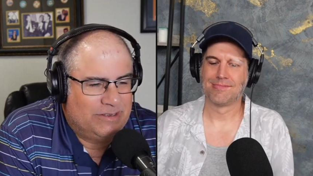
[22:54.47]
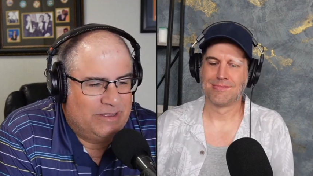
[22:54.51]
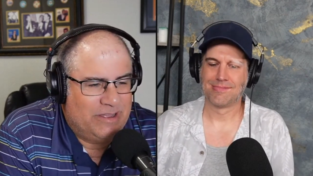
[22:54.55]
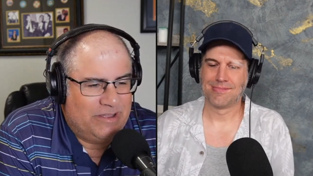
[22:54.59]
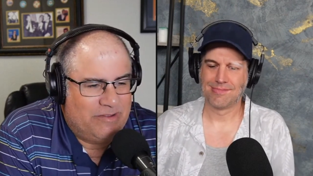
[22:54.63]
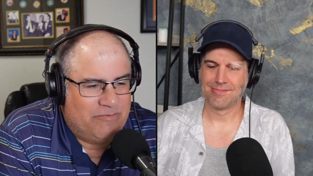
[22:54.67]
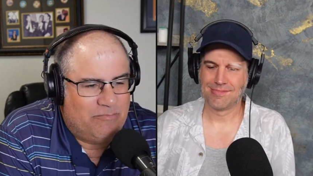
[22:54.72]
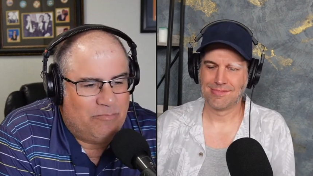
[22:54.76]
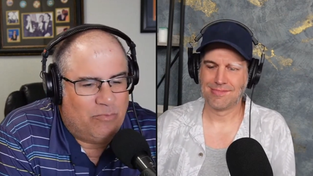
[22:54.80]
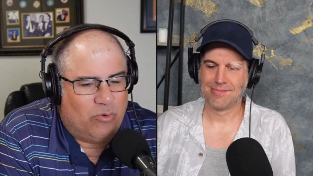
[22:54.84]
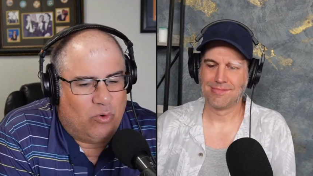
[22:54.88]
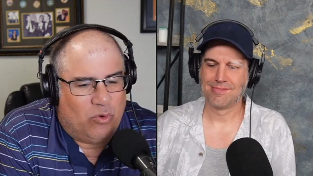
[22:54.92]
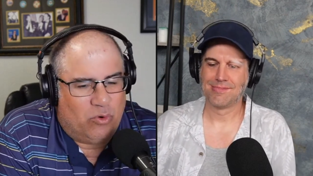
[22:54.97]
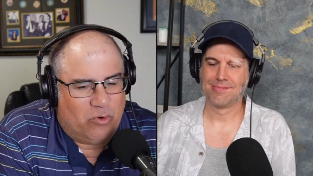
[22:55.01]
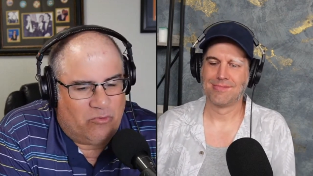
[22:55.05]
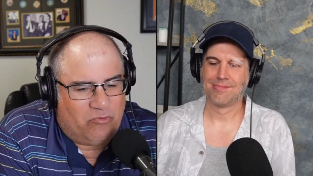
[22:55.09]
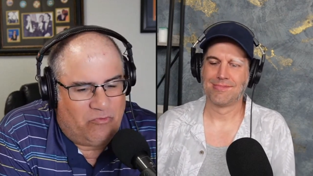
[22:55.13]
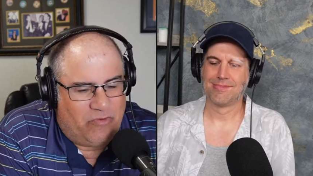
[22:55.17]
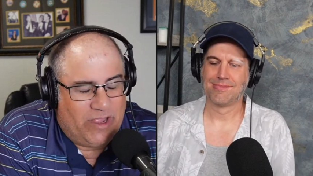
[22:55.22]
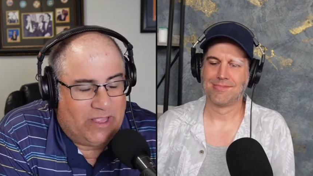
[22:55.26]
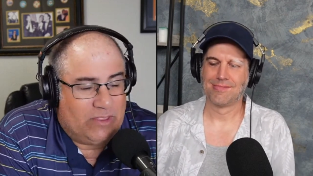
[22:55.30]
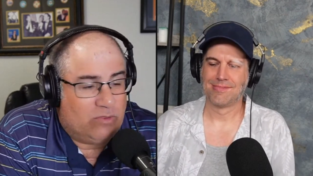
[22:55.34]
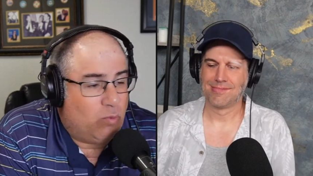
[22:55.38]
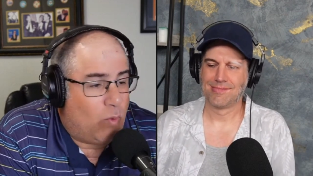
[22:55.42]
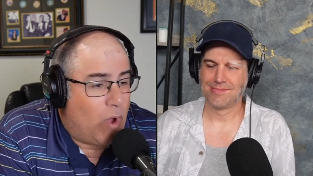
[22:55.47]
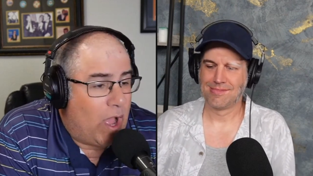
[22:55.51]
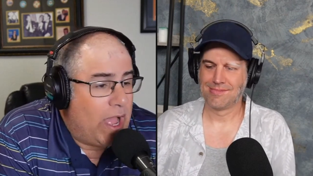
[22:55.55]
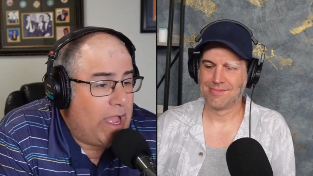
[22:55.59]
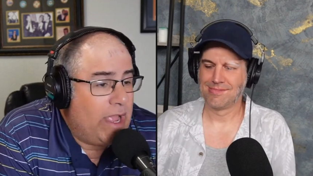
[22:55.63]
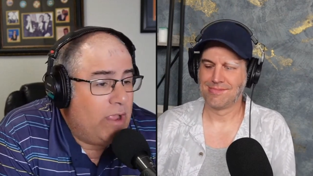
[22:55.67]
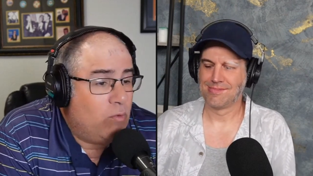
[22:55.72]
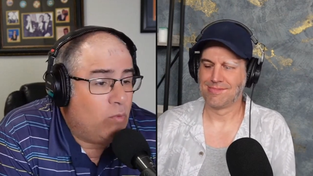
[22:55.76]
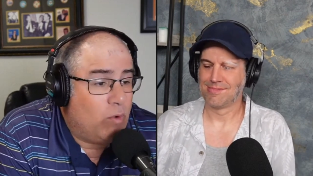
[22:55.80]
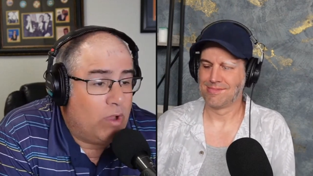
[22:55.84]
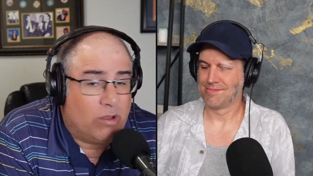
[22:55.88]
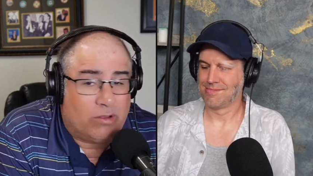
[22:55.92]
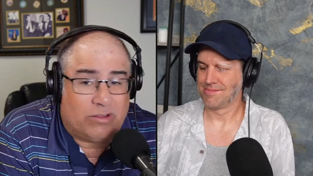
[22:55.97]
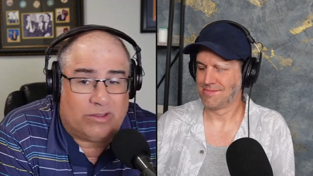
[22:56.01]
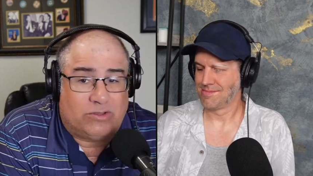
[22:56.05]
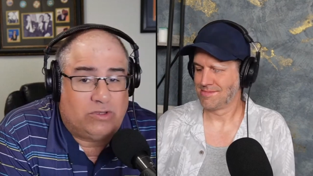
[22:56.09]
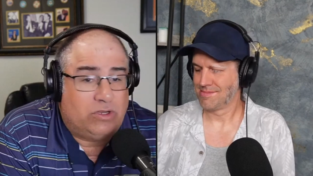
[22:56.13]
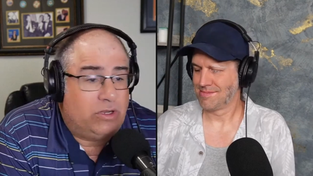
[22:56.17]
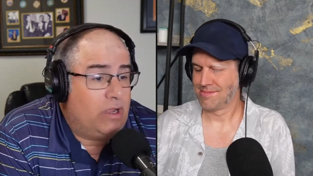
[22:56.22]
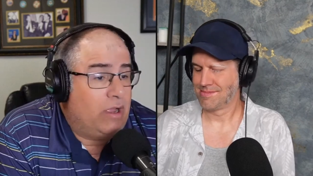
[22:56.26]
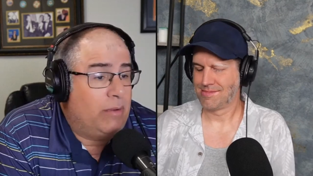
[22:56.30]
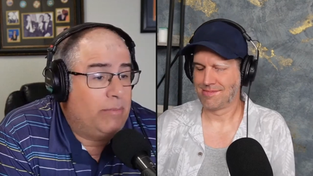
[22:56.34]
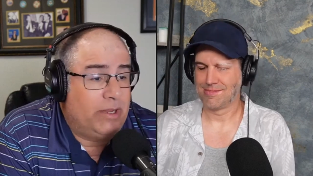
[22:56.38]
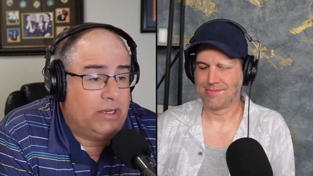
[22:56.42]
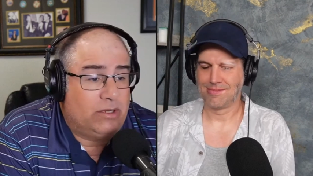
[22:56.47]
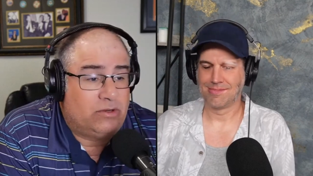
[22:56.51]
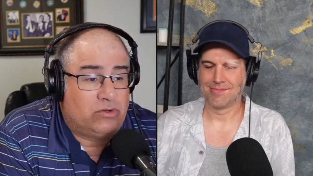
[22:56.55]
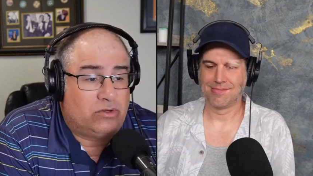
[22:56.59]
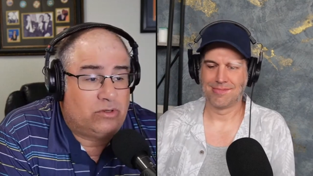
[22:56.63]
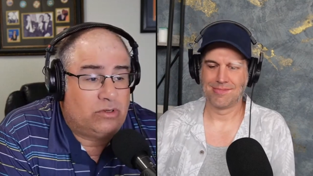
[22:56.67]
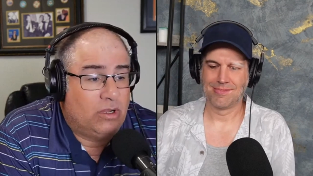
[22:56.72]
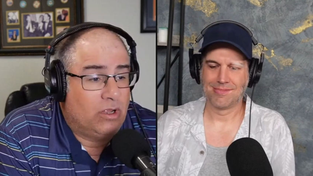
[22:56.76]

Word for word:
Speaker 1: Have more faith. Why? Well, I mean,